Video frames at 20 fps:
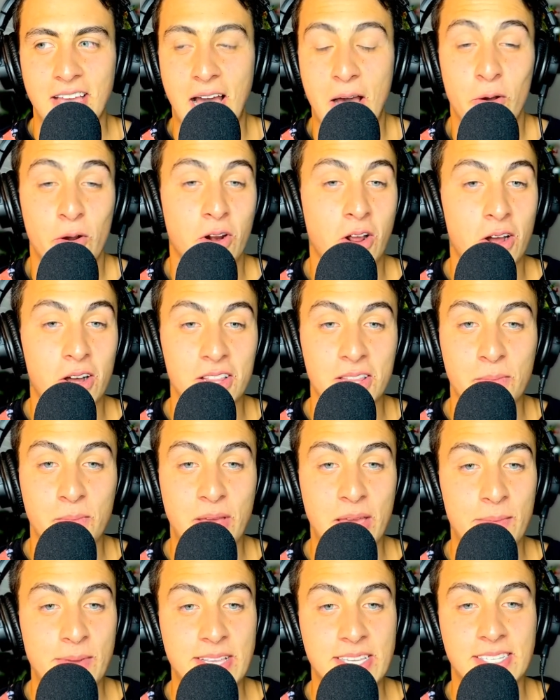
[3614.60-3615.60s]
I would call
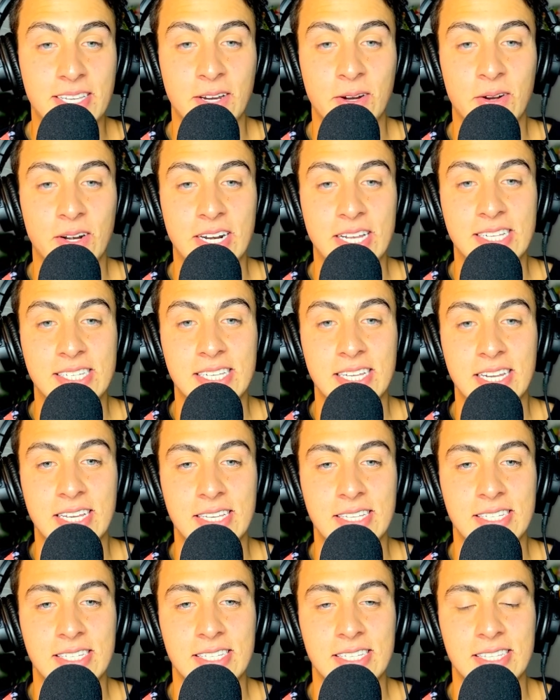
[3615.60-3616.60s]
them maybe
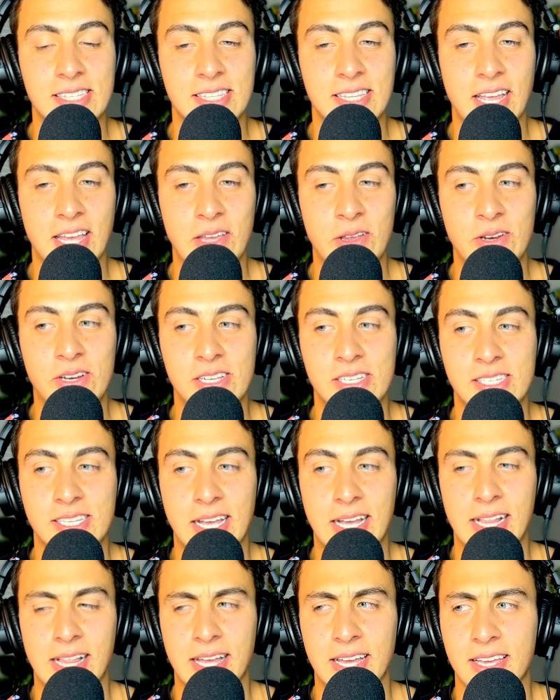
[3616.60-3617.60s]
synchronicities that you just
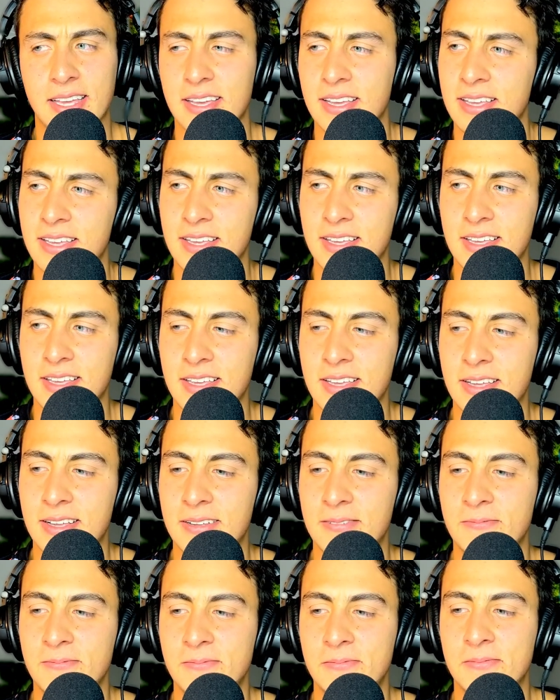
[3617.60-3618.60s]
say like,
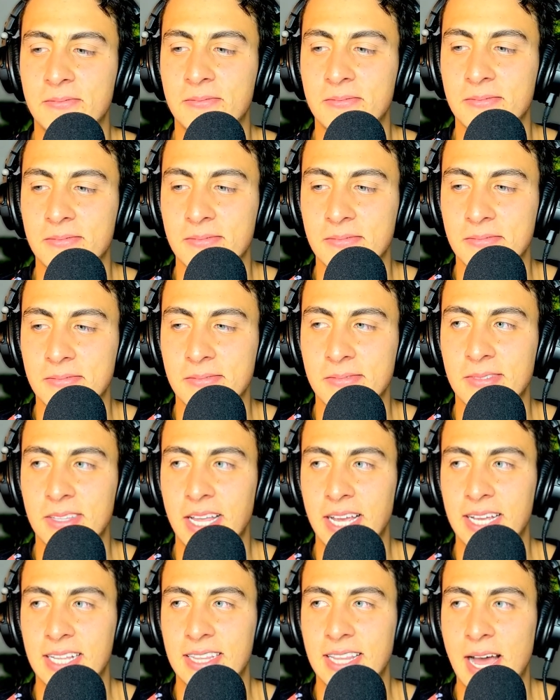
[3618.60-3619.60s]
hmm,
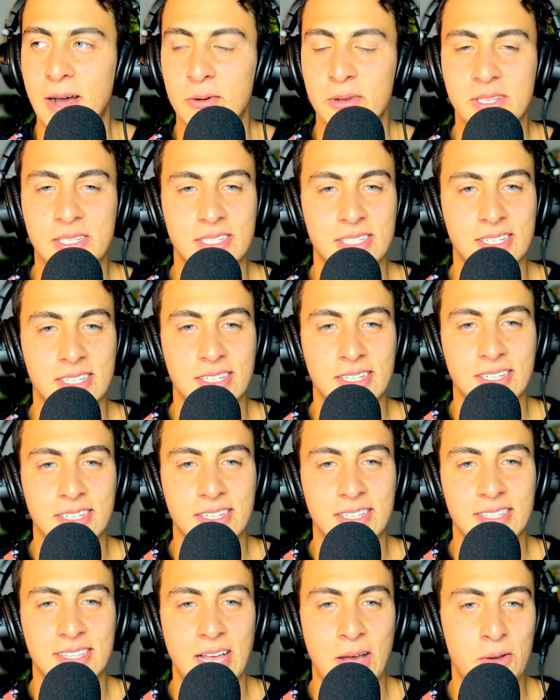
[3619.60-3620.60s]
like that was
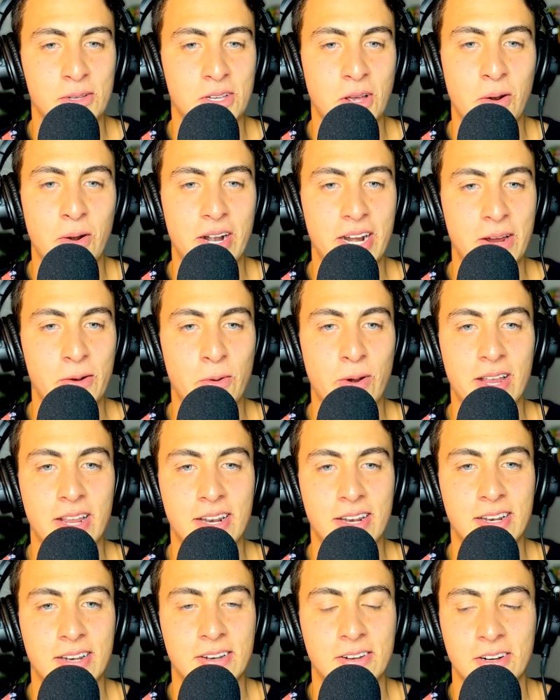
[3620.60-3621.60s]
that was already
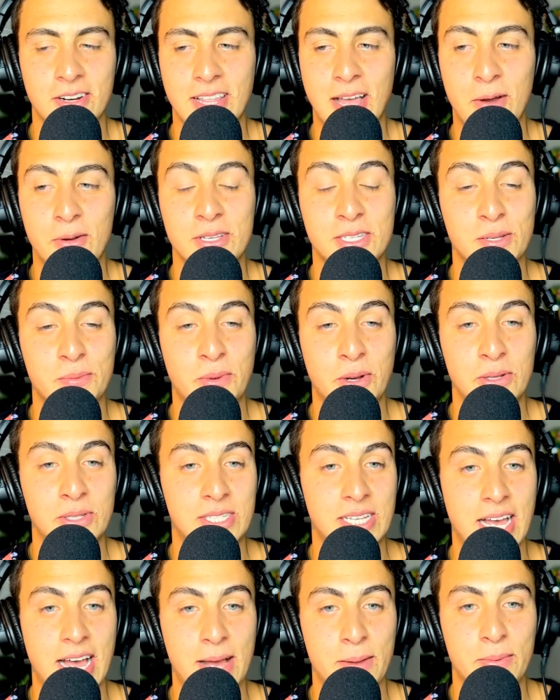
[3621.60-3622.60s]
written or that was
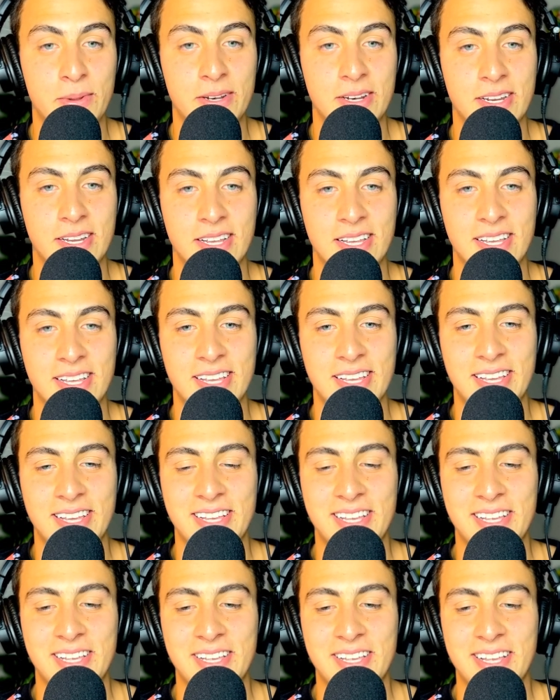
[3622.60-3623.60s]
supposed to happen.
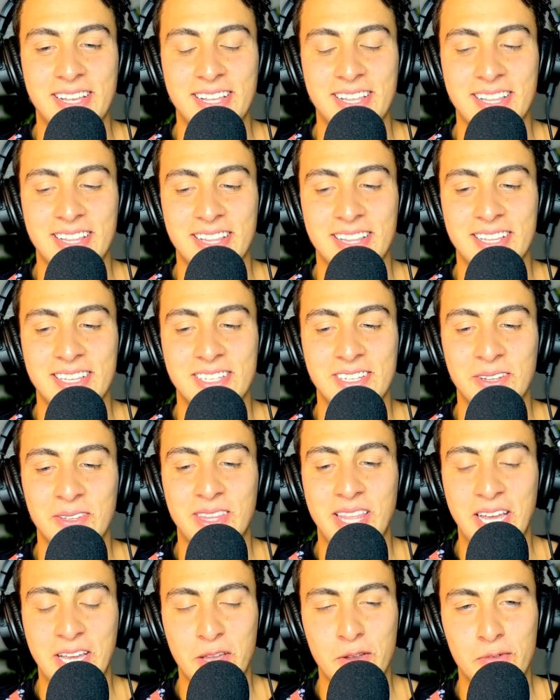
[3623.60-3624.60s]

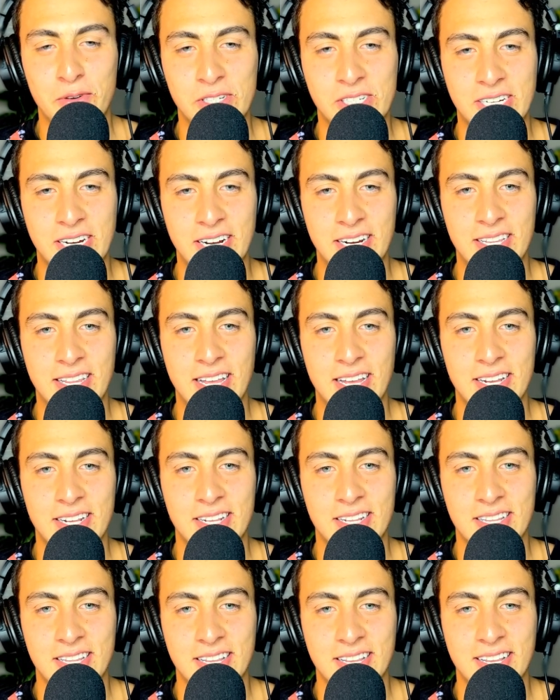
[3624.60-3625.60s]
So thank you for sharing that.
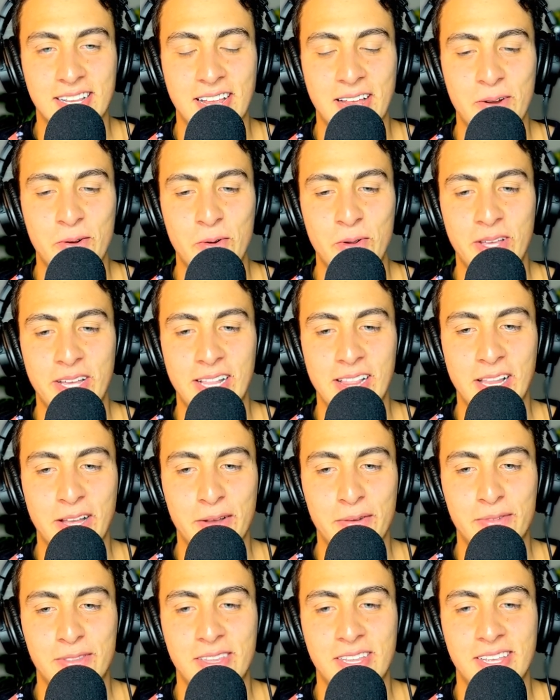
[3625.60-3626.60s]
I really
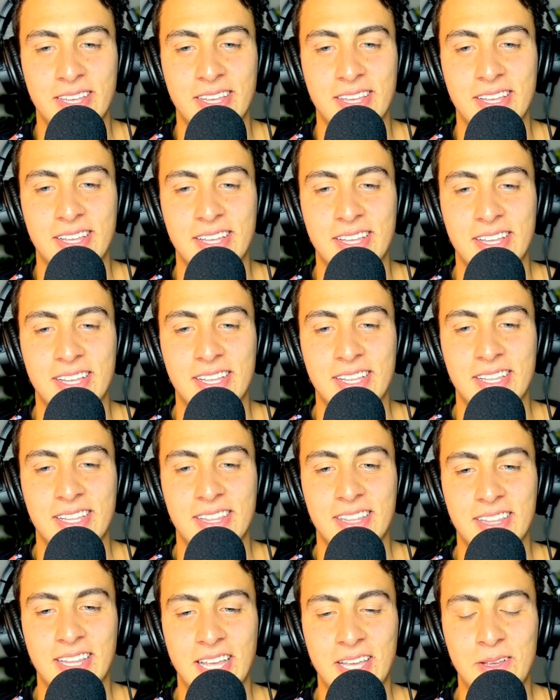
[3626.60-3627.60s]
loved
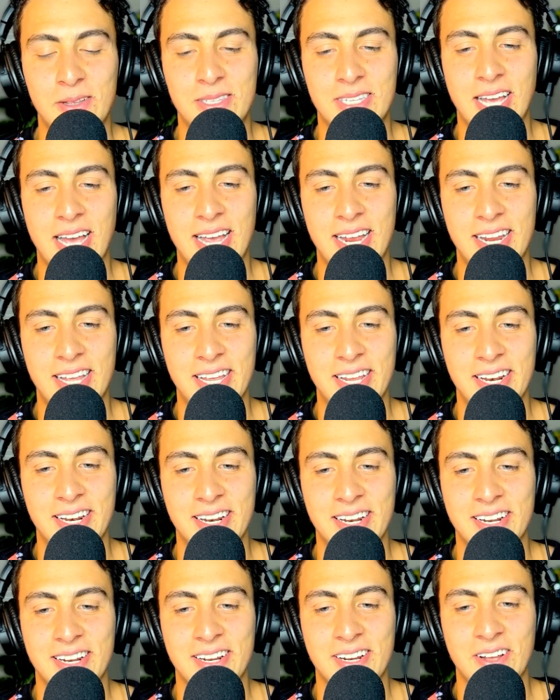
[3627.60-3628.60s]
that you tied
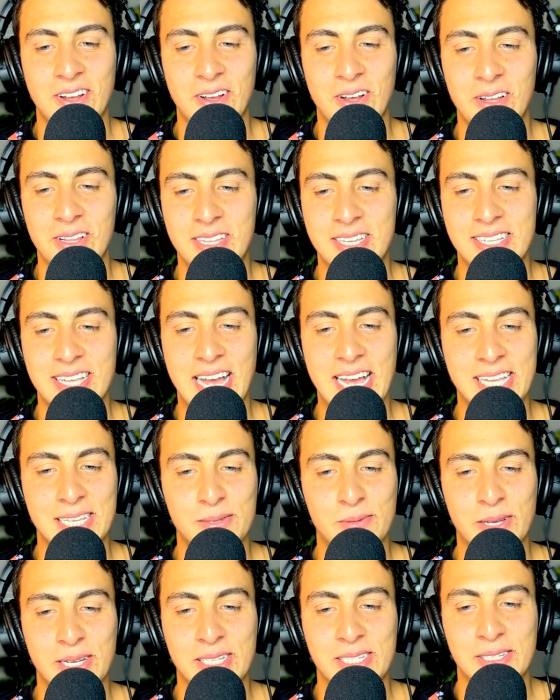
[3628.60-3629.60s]
in all these
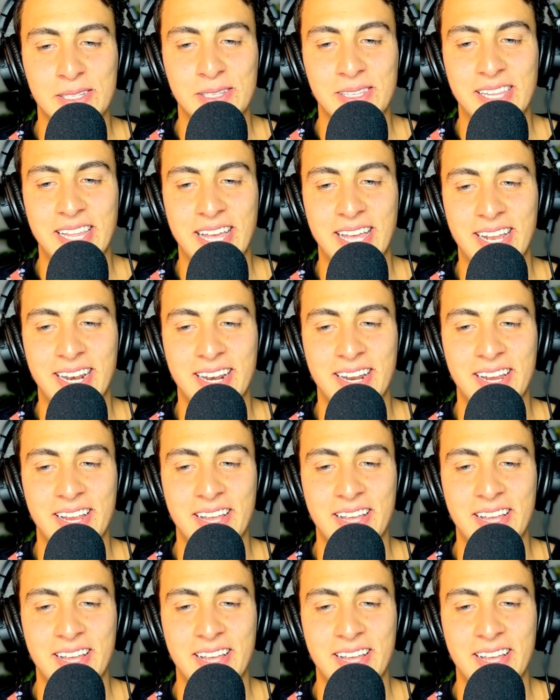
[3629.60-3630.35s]
aspects that